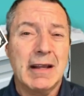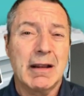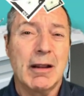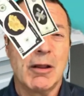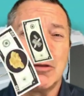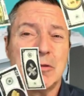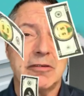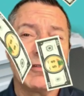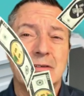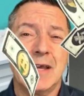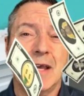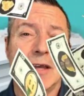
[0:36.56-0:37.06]

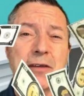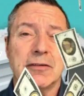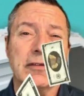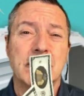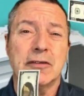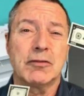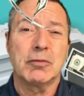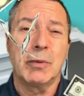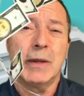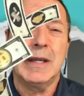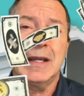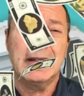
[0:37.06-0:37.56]
closed sales
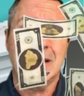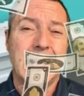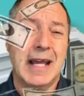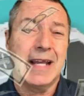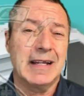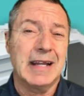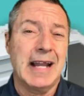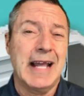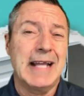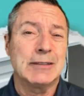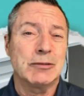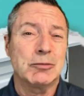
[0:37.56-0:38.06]
this week
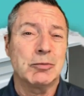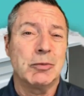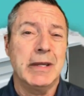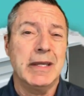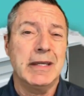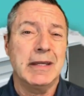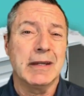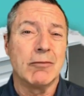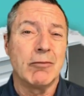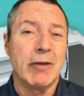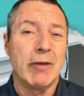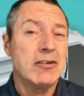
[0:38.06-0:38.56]
like last
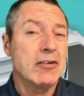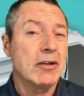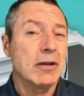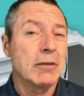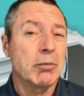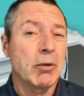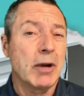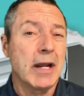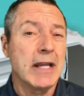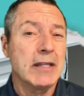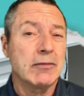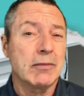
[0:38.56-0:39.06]
week, and ranging
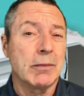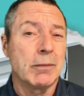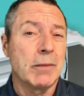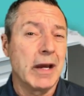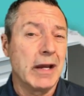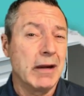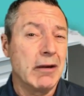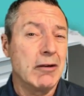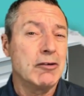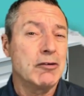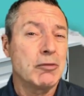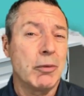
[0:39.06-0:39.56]
in price from
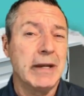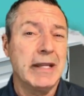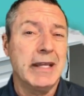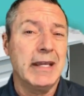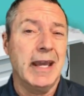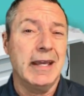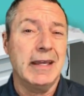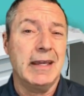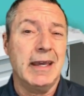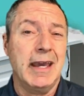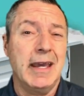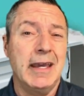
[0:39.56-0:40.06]

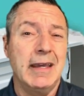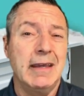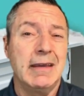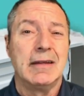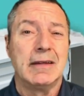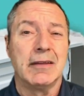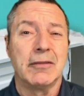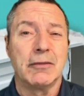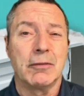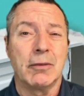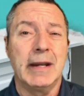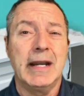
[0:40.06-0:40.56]
128K
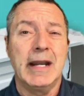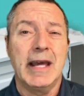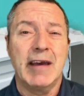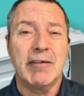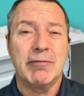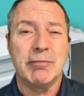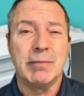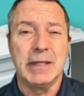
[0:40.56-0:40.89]
to 3.5